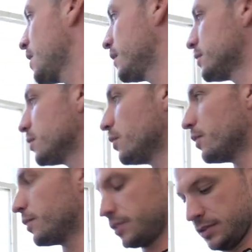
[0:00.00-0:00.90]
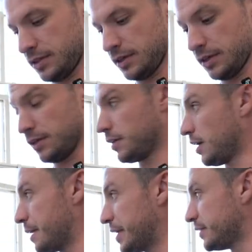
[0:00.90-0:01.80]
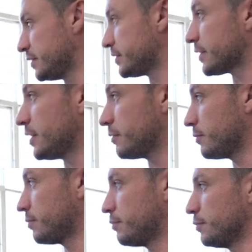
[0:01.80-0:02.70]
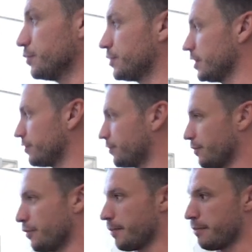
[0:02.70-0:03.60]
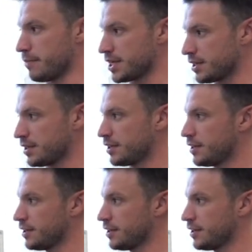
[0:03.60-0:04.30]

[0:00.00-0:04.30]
And so I made this scheme mostly for me